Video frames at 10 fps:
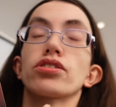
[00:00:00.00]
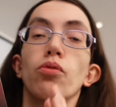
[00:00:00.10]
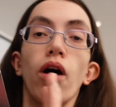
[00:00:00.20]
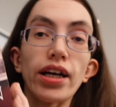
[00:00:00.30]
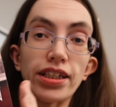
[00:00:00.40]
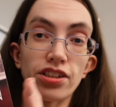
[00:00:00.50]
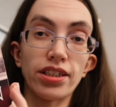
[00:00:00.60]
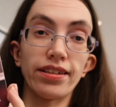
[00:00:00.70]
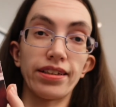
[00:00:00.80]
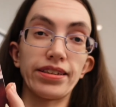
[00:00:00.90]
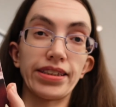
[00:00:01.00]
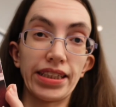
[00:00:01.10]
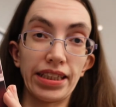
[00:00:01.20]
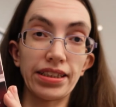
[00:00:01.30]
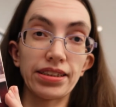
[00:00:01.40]
I actually think
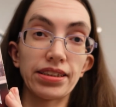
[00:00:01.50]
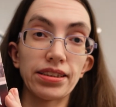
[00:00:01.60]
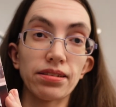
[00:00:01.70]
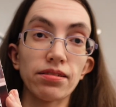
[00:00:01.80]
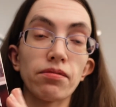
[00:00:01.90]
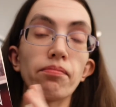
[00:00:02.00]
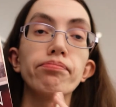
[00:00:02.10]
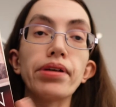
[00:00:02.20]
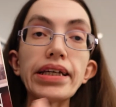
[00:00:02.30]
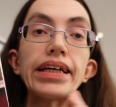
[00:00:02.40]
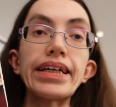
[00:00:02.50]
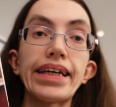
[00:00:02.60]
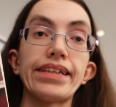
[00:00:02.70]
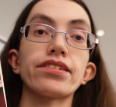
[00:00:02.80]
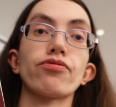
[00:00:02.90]
this, being
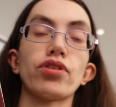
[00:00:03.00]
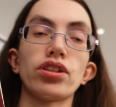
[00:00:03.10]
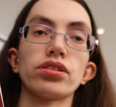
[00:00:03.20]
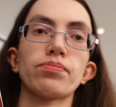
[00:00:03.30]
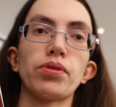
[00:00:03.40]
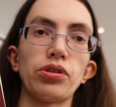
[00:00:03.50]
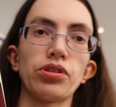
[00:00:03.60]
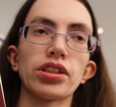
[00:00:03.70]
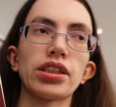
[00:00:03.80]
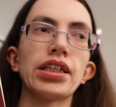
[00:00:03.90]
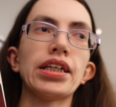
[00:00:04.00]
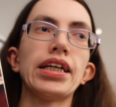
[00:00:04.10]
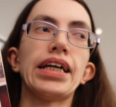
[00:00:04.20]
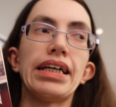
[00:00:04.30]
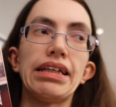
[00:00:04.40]
his first book,
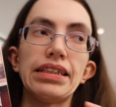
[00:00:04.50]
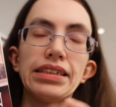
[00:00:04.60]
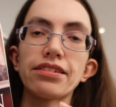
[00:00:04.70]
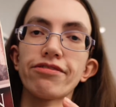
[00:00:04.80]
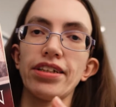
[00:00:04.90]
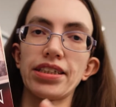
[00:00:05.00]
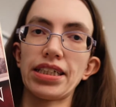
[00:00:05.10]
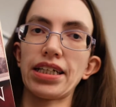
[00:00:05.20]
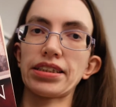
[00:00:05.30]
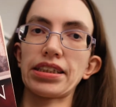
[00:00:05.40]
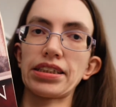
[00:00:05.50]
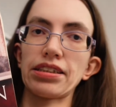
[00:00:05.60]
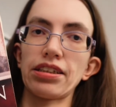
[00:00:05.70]
is a fantastic